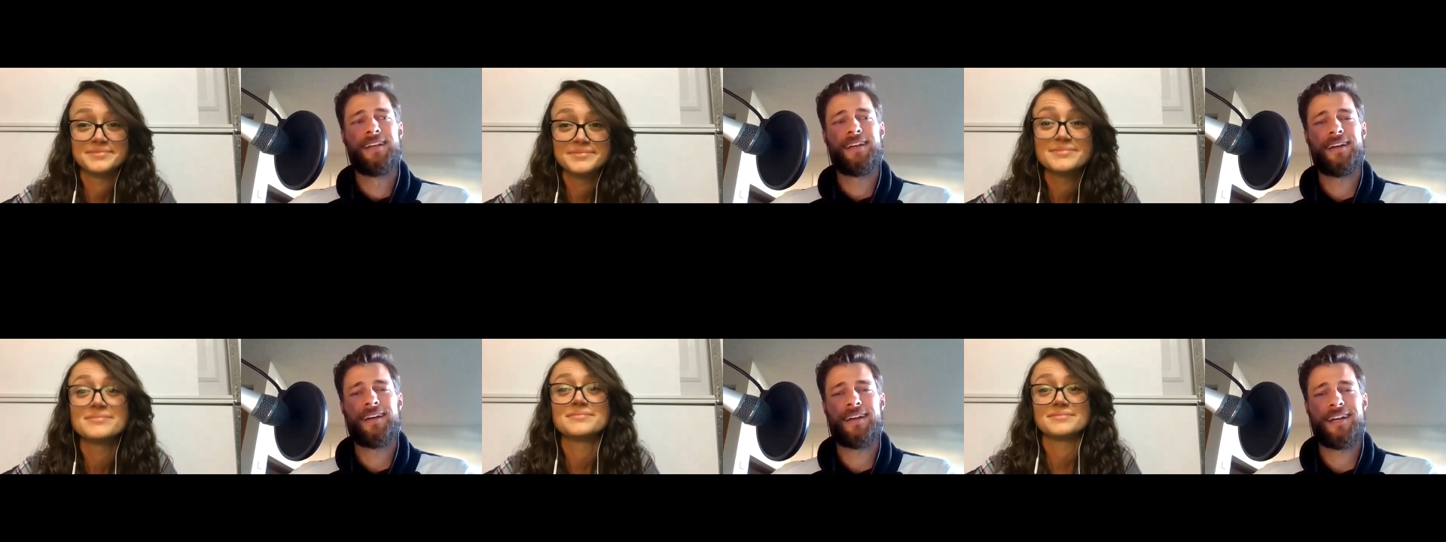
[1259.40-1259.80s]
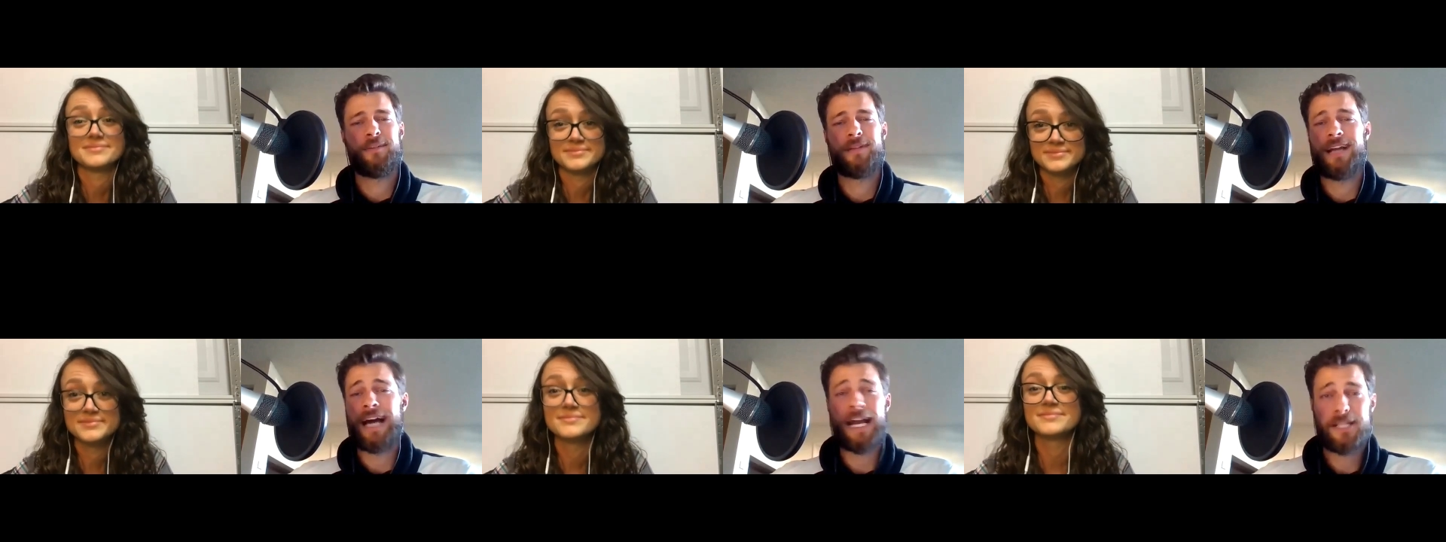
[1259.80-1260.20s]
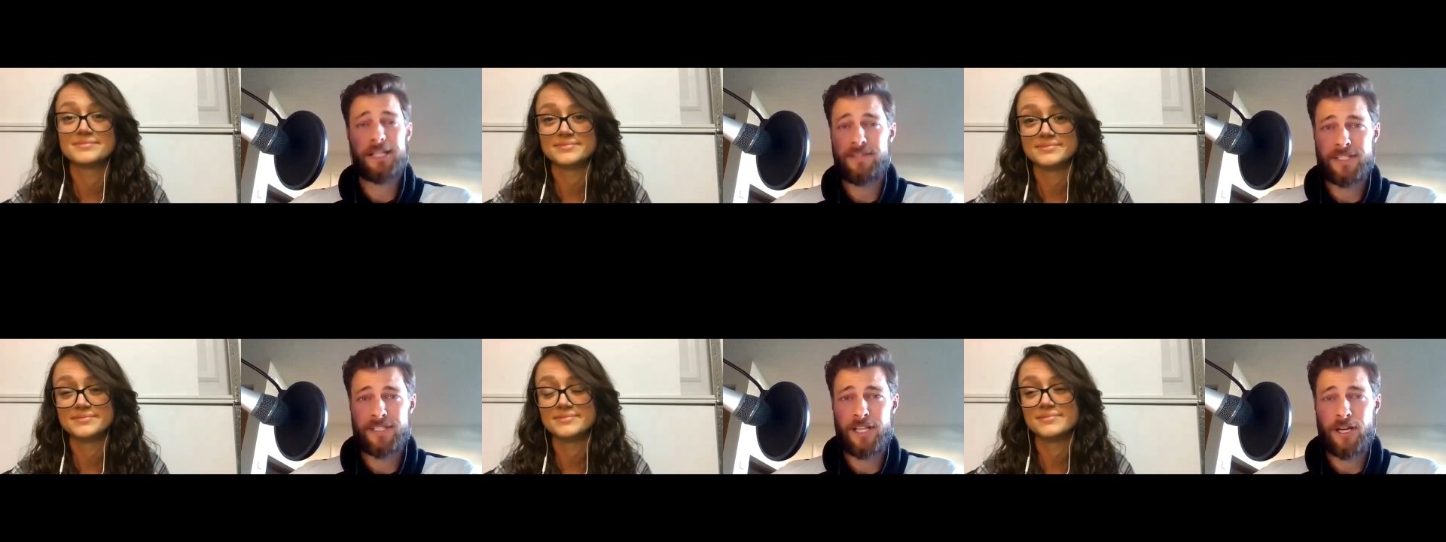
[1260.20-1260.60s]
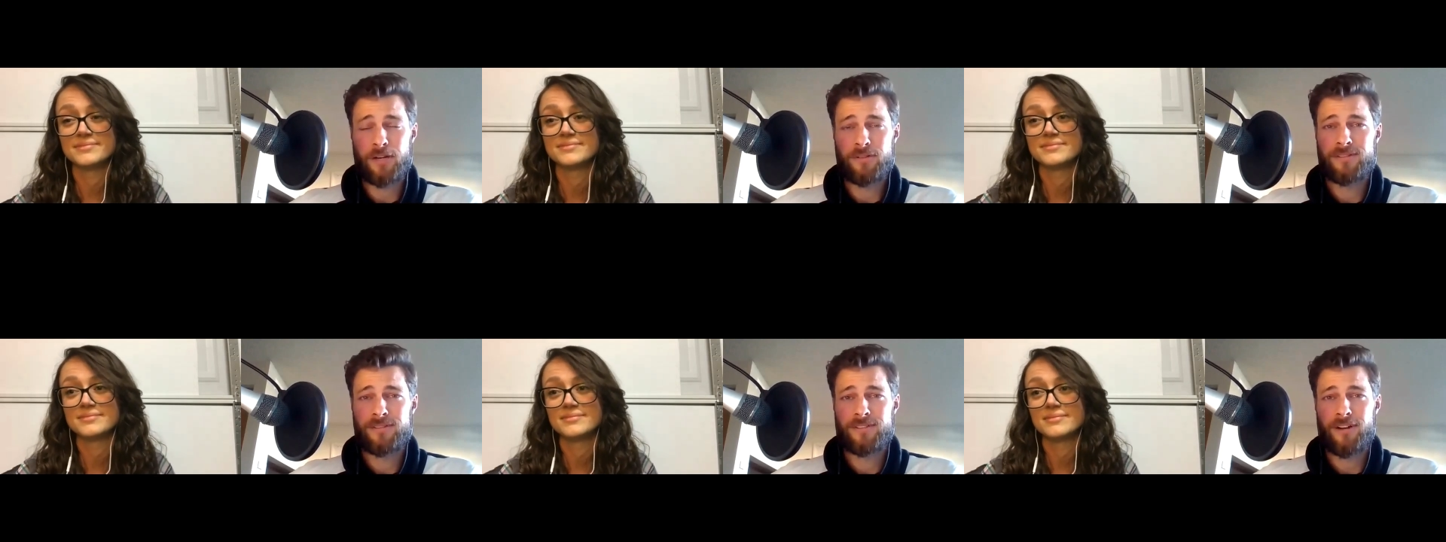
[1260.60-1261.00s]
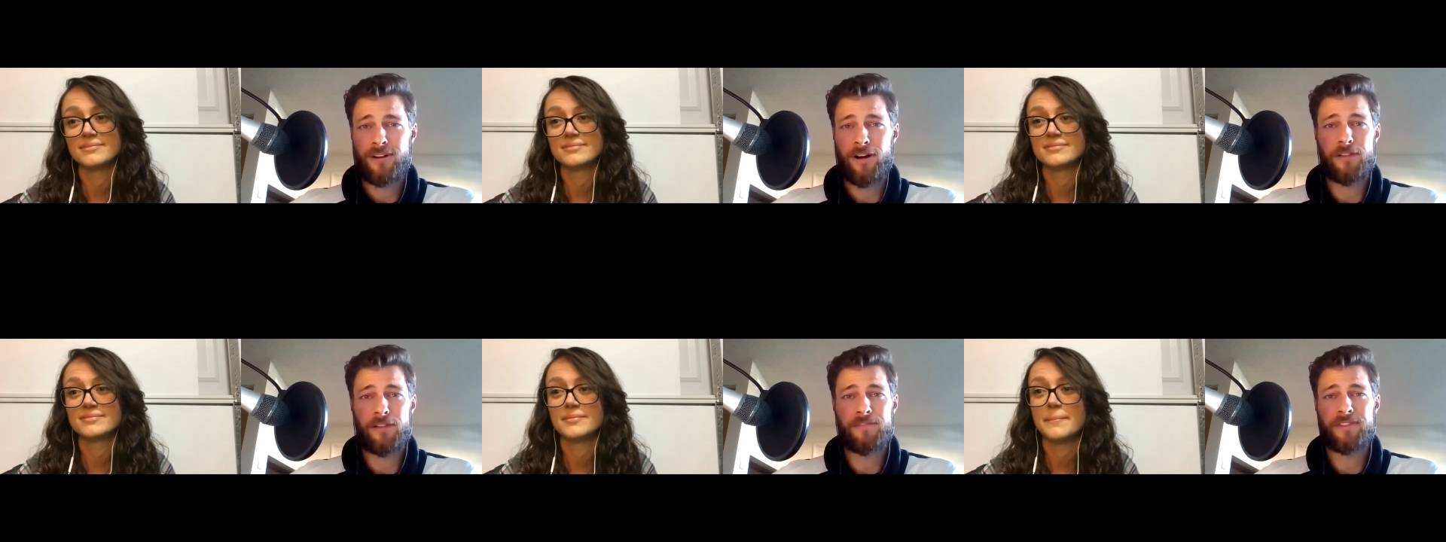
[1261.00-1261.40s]
Speaker 1: uh, I mean, I don't even know
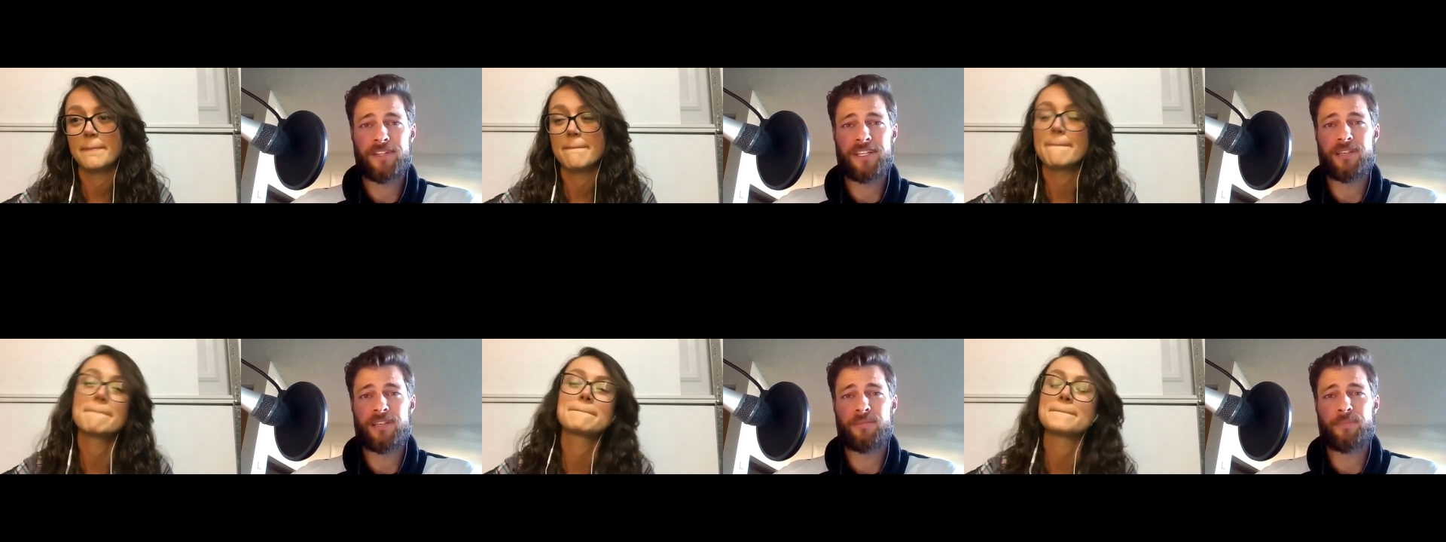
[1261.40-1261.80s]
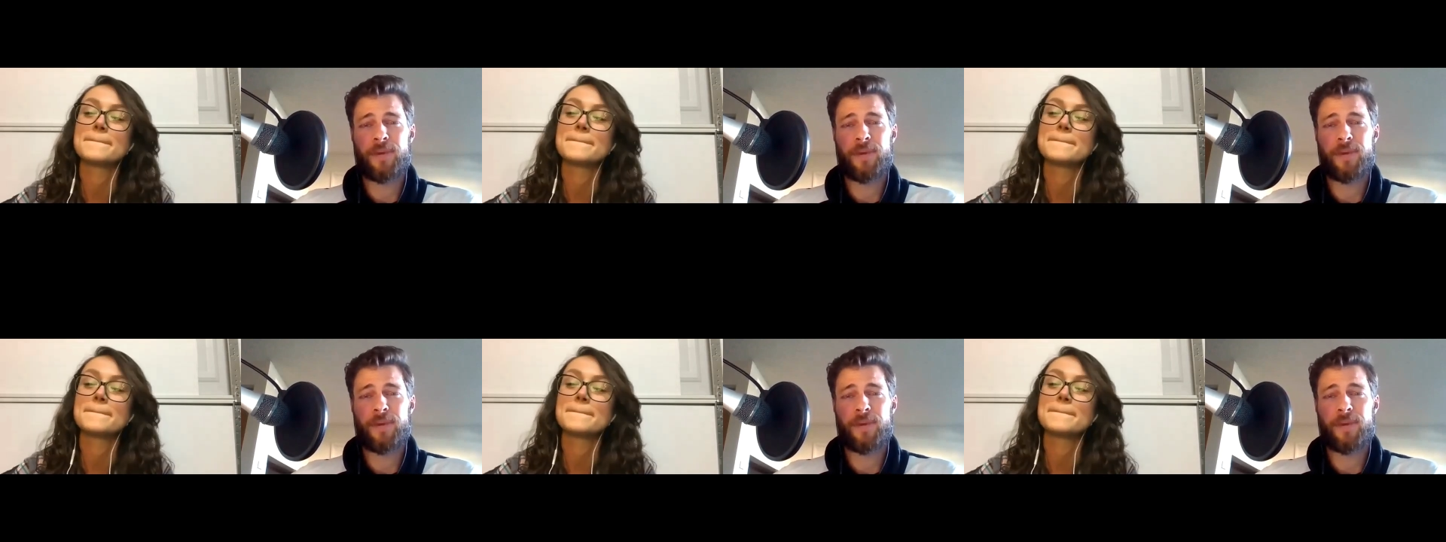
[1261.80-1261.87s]
all of the